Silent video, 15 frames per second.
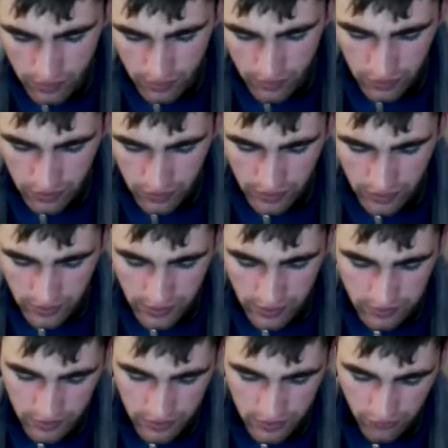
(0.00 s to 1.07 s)
Chewing these
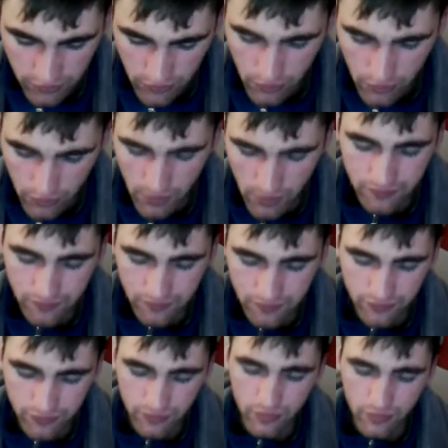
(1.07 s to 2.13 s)
bits of fruit.
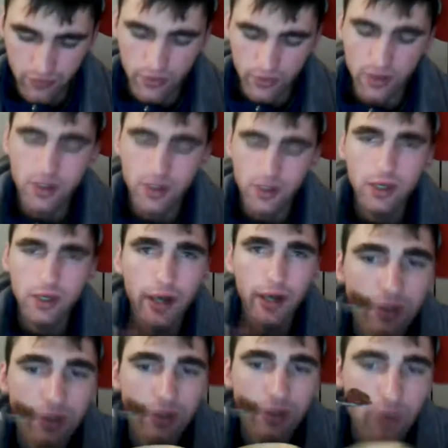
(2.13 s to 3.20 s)
I
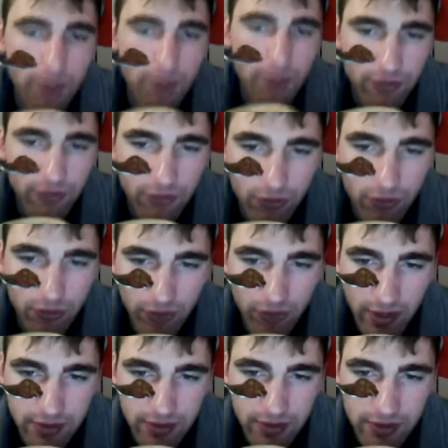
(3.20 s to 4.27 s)
don't know what bit of fruit that
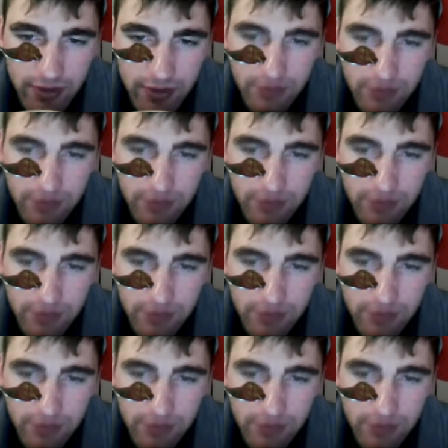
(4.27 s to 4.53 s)
is,